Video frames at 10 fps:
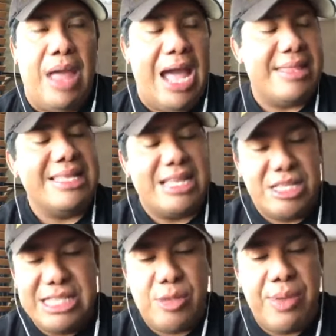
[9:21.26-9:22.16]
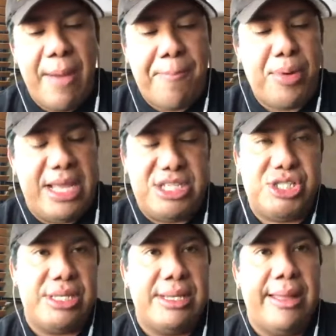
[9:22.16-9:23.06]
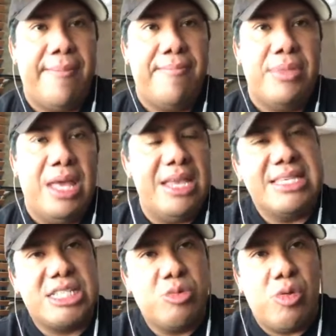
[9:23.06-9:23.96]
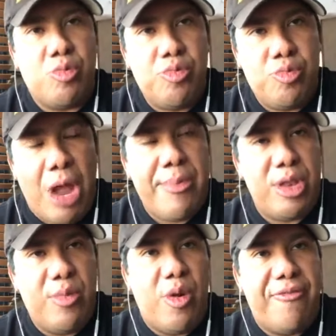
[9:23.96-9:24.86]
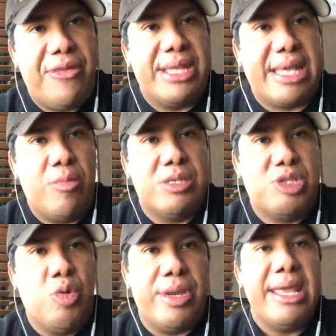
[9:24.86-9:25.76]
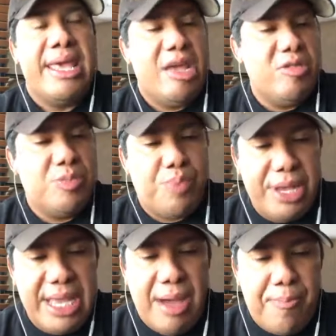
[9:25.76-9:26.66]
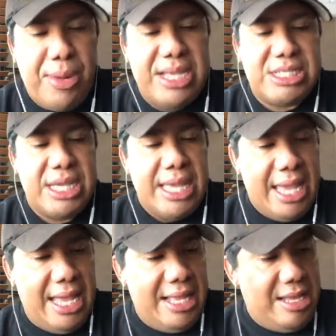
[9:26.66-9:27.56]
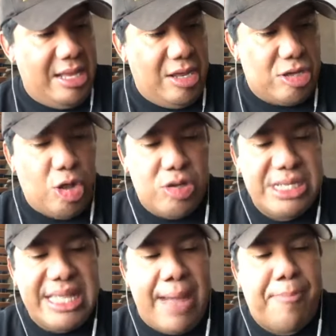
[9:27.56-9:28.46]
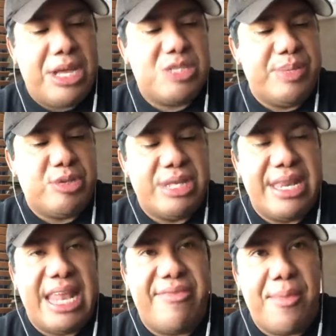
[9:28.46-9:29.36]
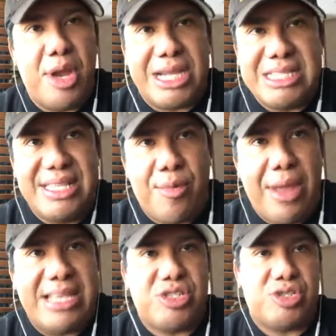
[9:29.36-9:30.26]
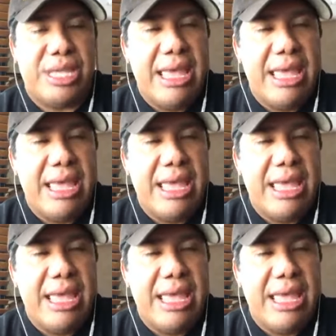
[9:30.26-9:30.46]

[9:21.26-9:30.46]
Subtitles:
I think there needs to be a bridge. And this is what Robert Lavoie Finnegan was doing. He was bringing a bridge, closing that bridge between the Native Americans and the ranchers,